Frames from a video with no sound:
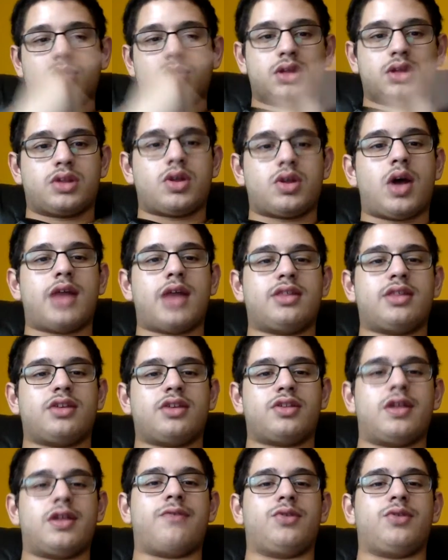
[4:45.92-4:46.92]
So I
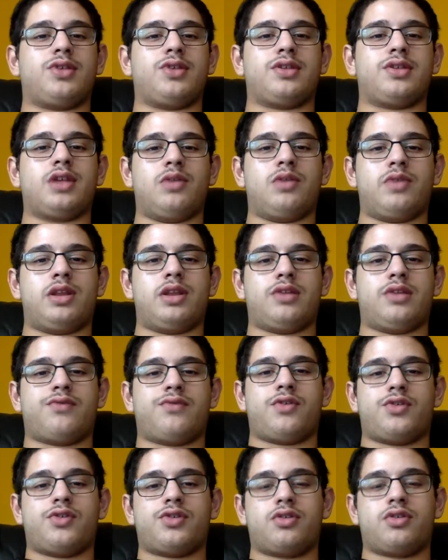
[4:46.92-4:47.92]
think Neville is going to win his
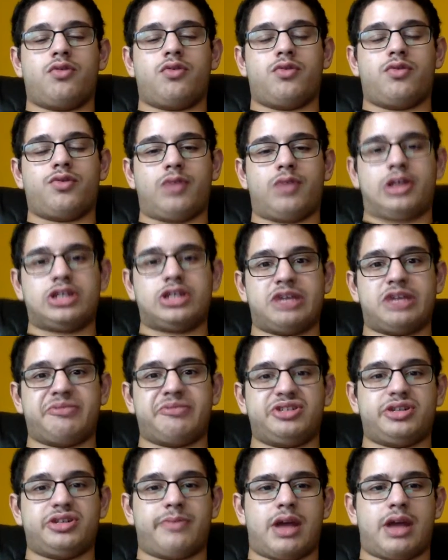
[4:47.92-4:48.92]
first Cruiserweight
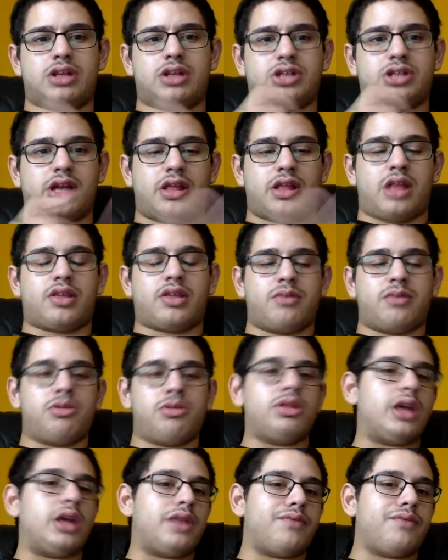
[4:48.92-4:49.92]
Championship match, and that's going to
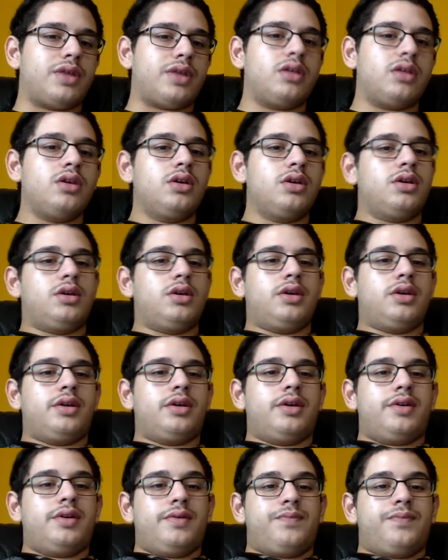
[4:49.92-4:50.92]
be the end of it.
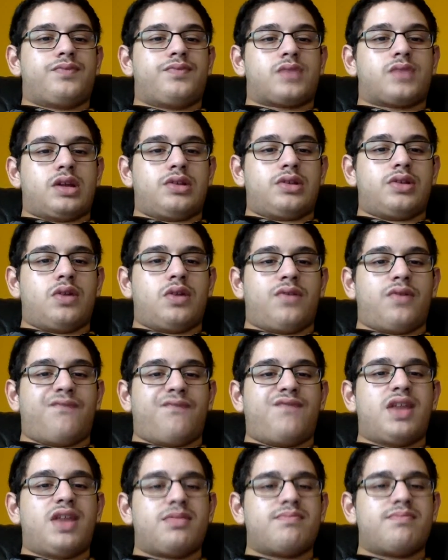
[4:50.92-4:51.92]
So the
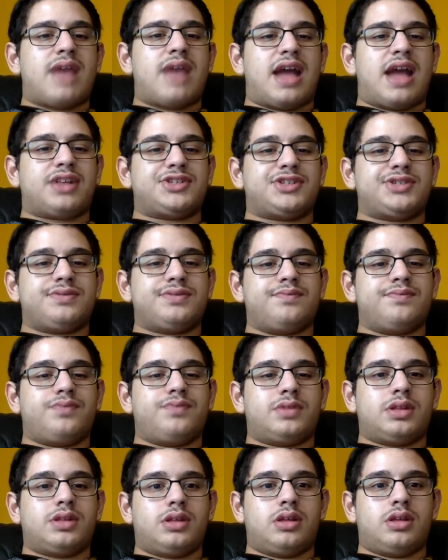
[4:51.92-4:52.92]
5th match
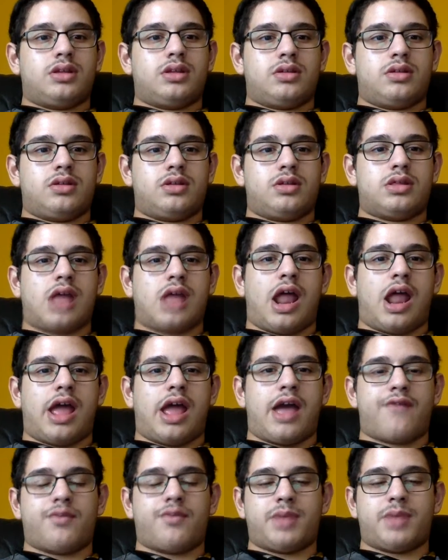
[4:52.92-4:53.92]
that I
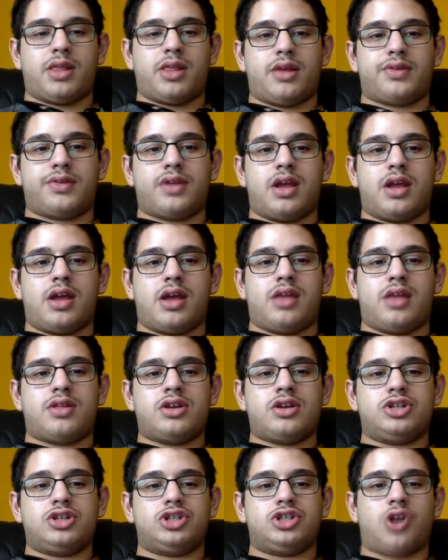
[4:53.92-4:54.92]
have on my list is
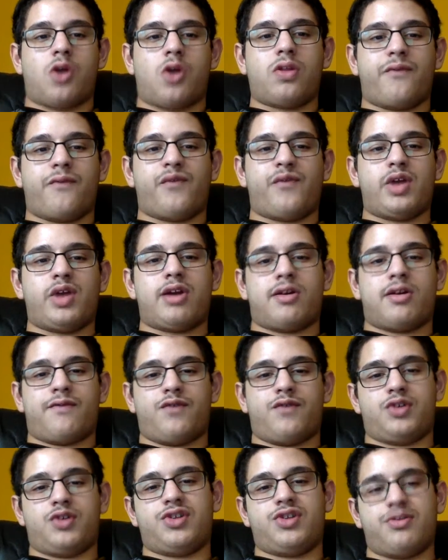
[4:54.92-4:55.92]
Charlotte Flair
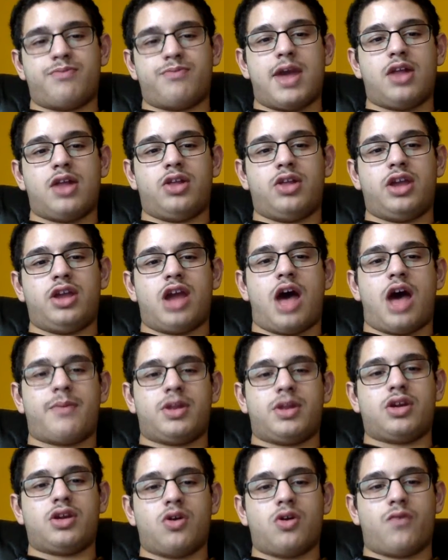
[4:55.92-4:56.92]
versus Bayley. I'm
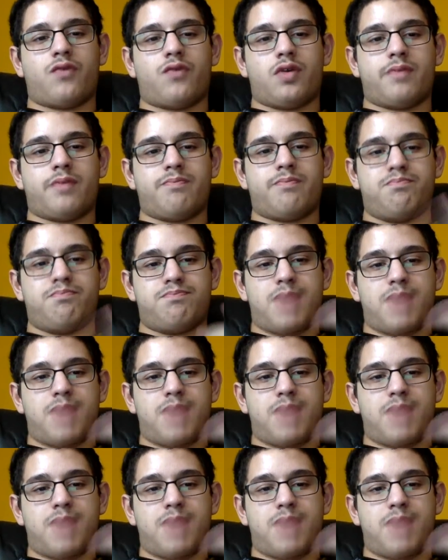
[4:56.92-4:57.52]
going to go for it.